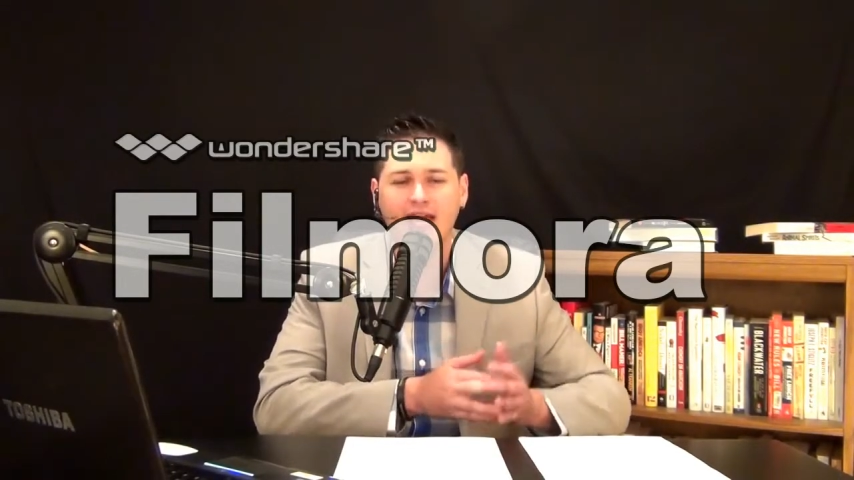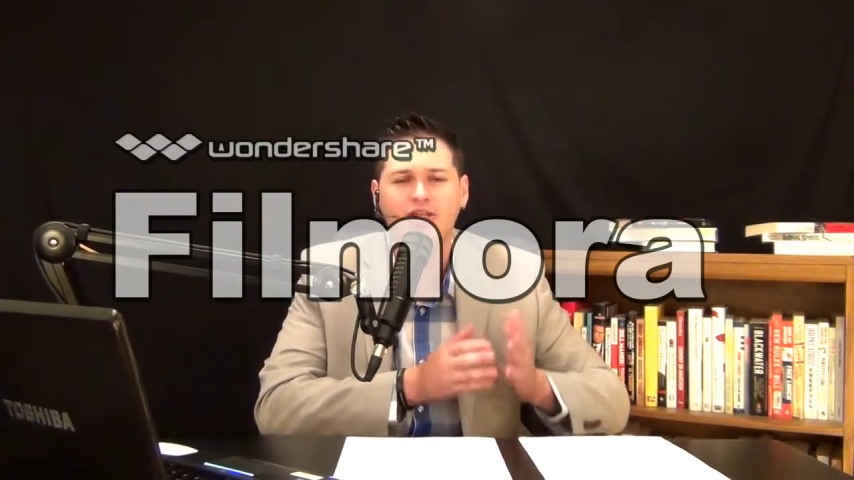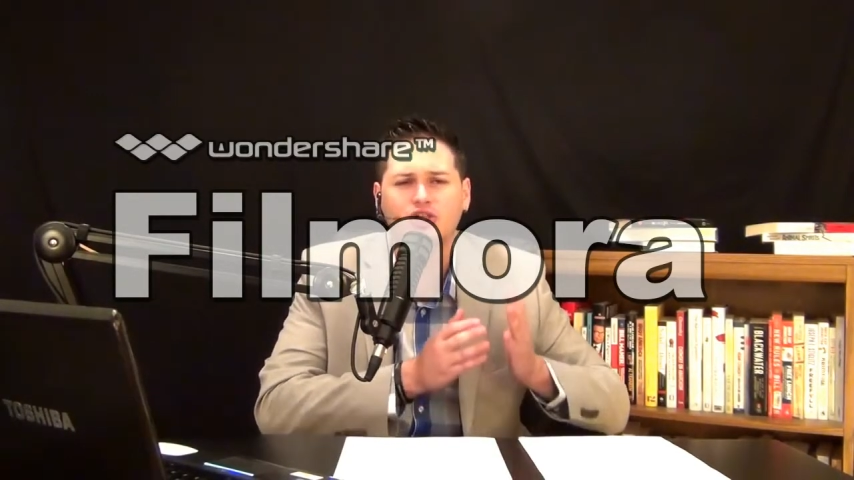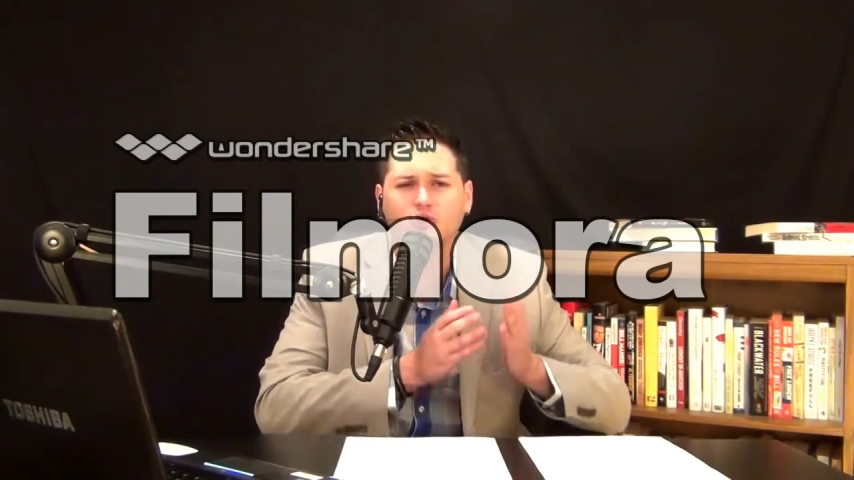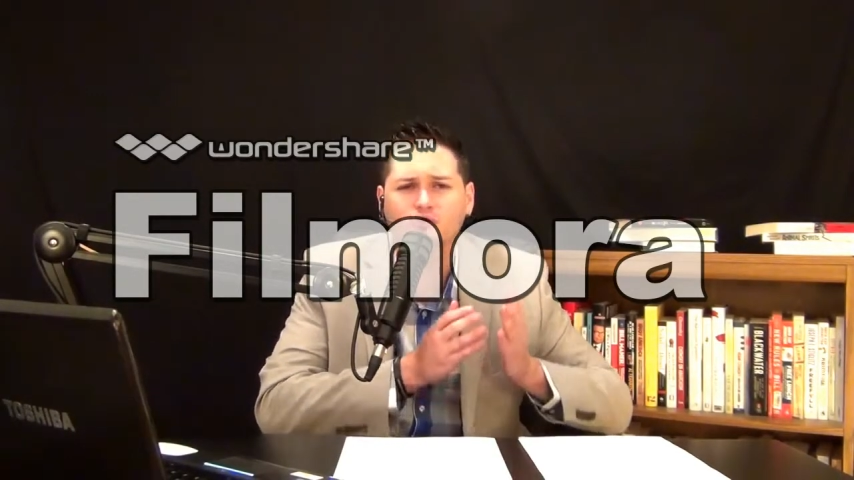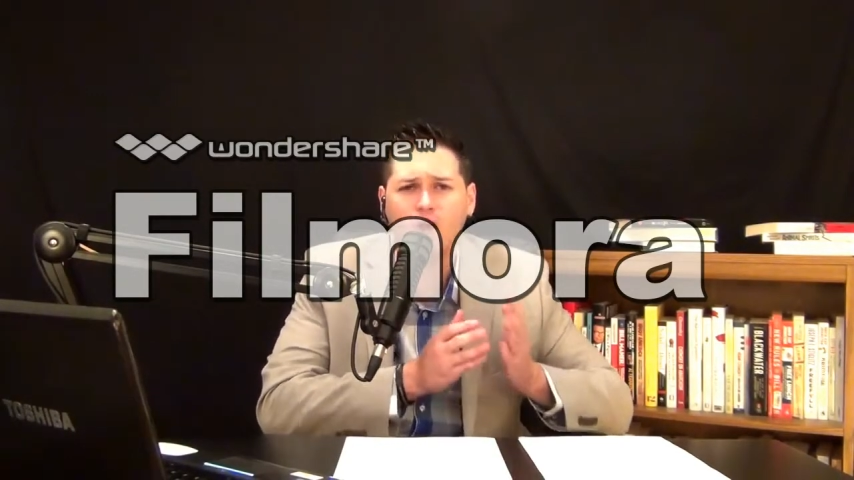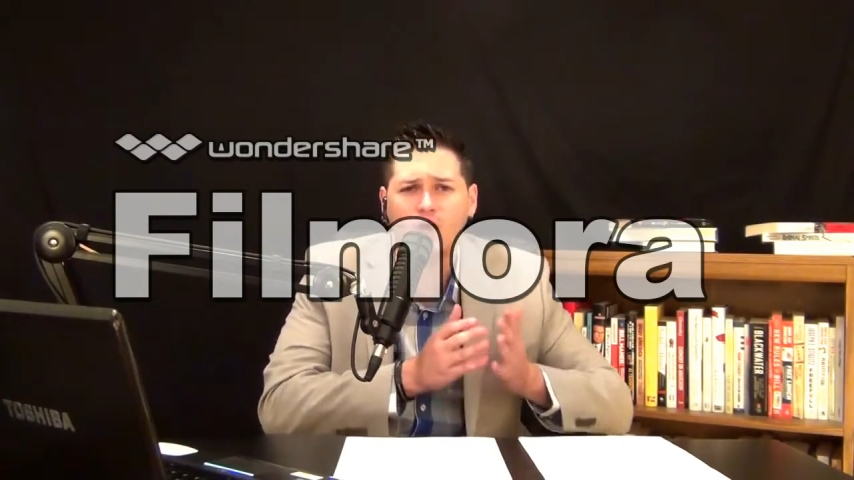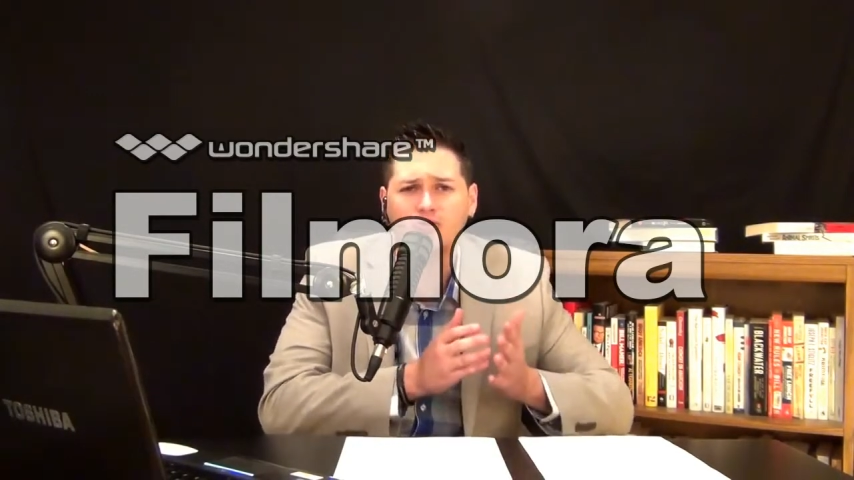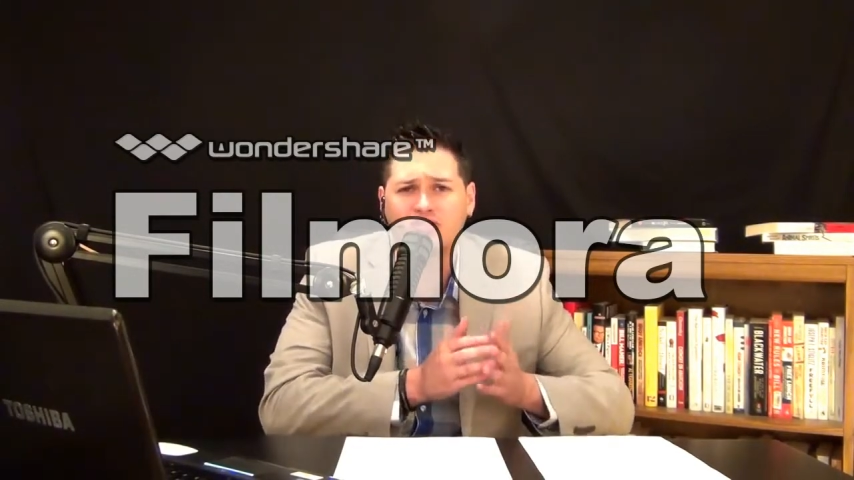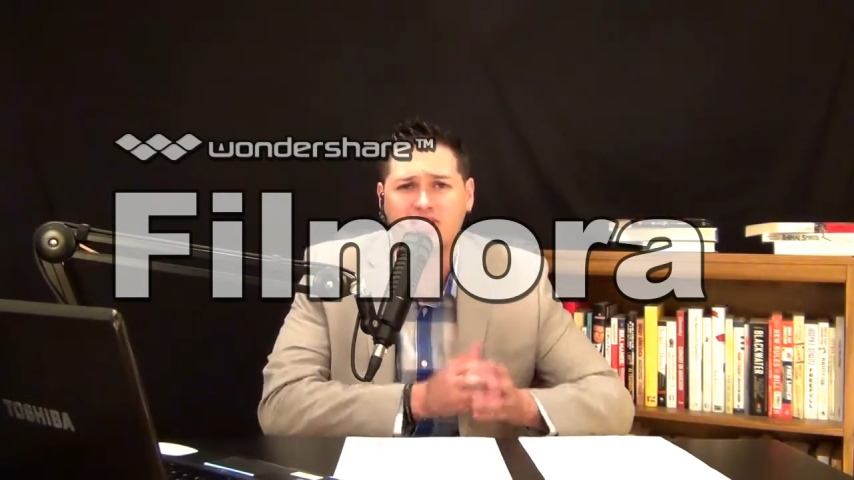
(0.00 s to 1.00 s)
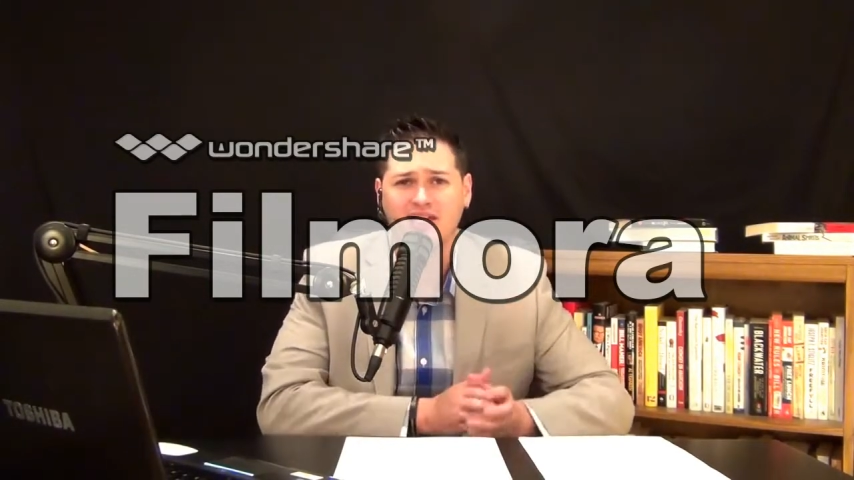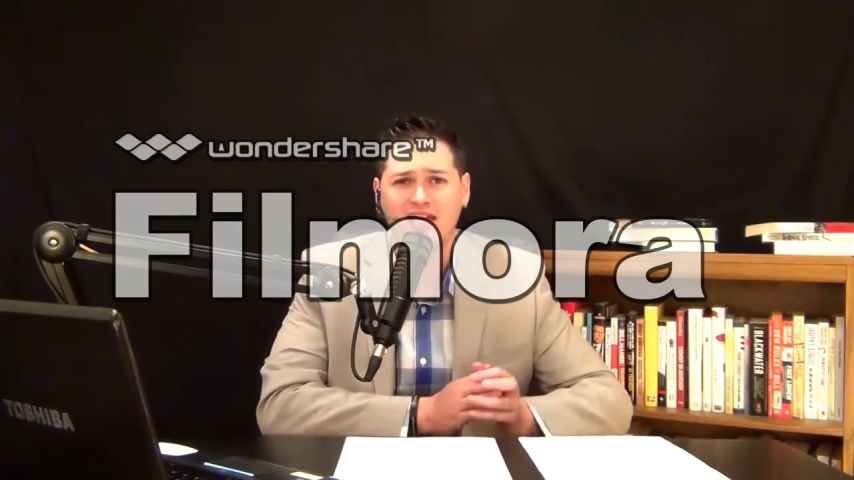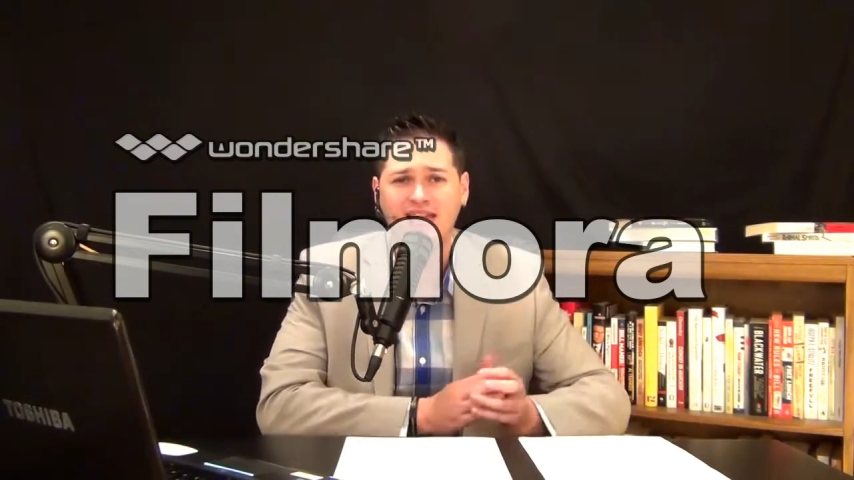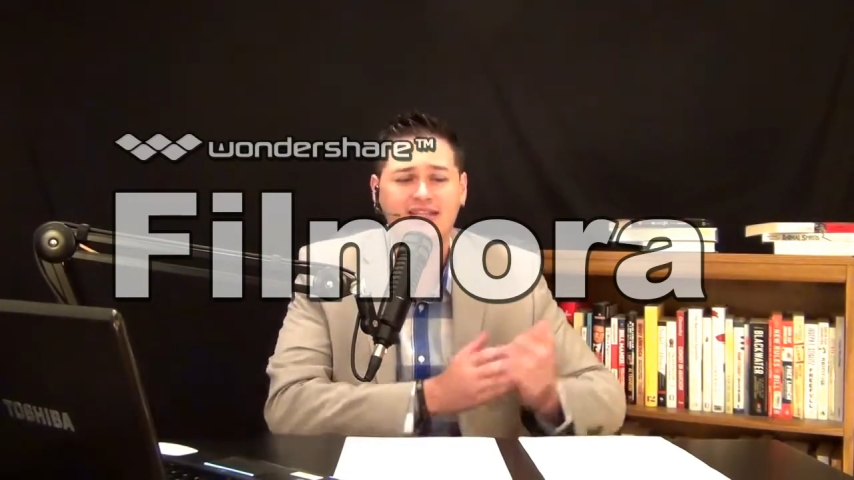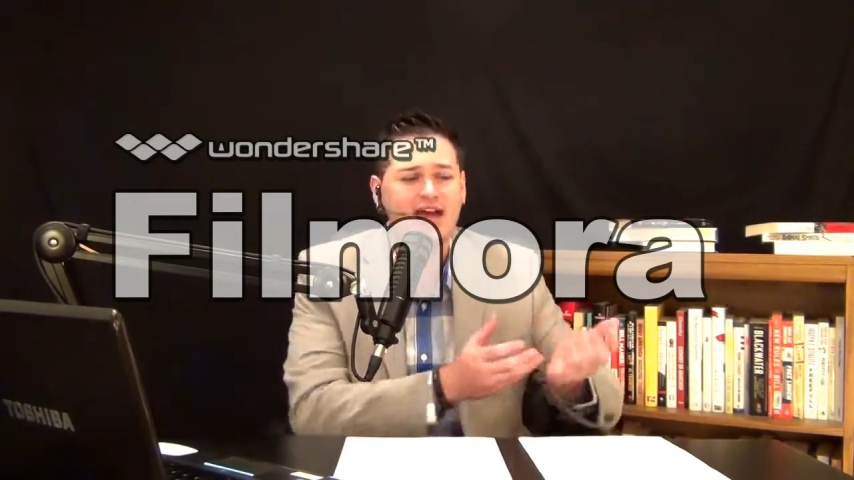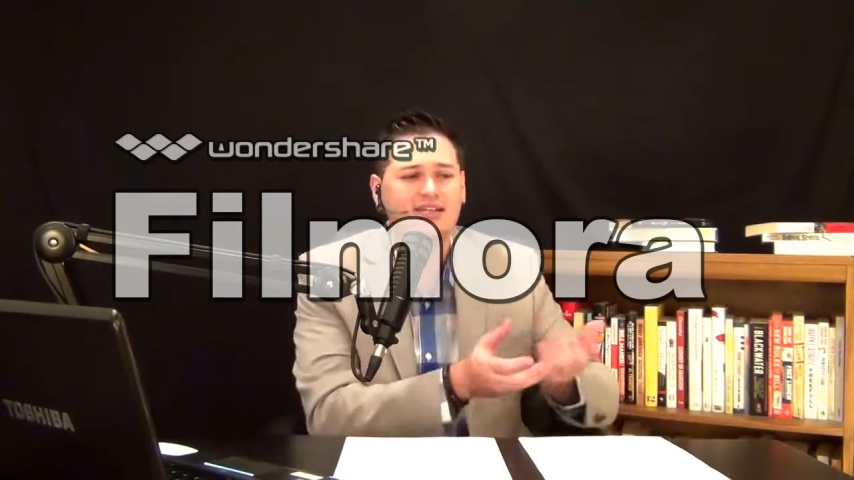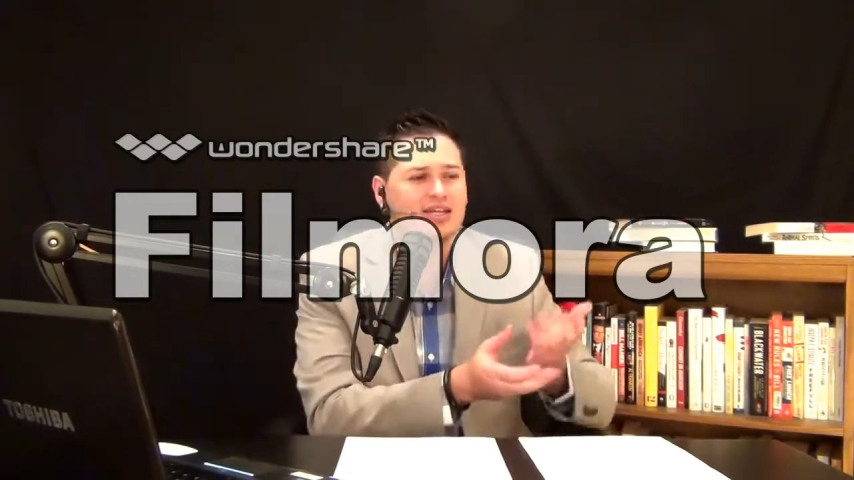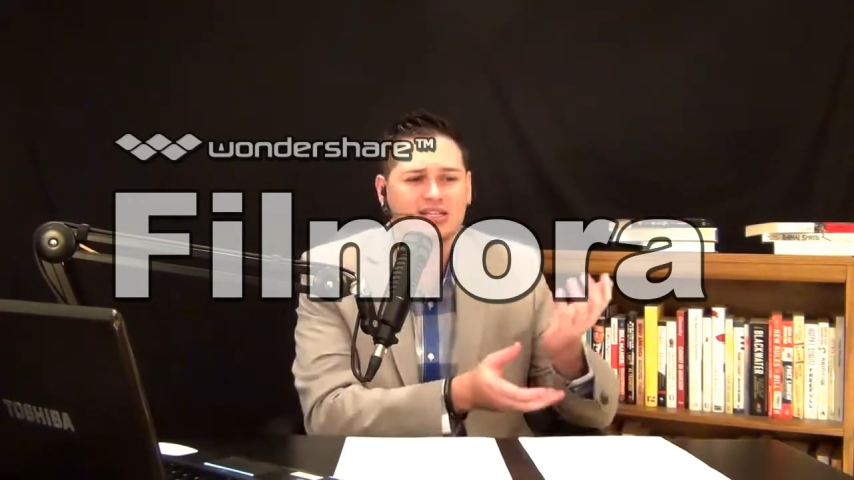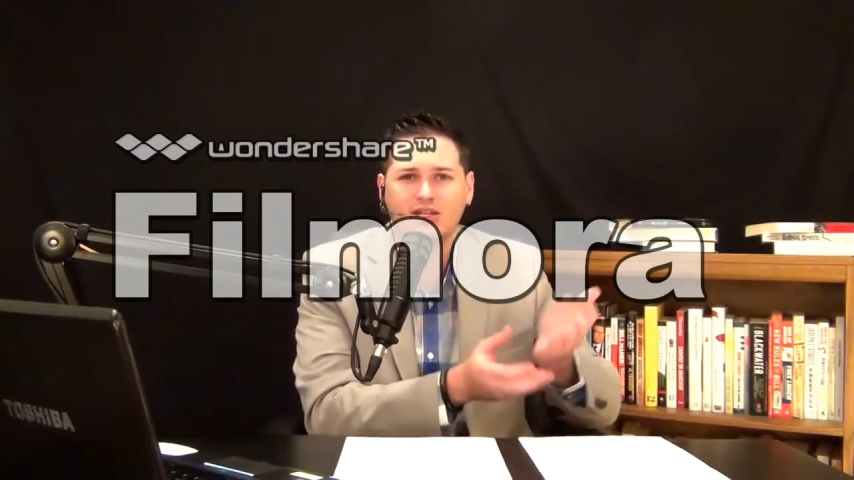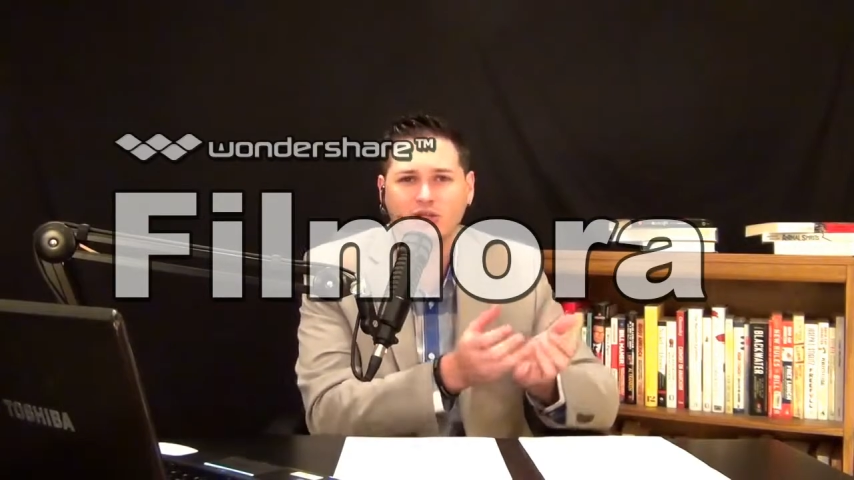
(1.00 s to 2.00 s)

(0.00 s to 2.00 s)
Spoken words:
It's gross. It doesn't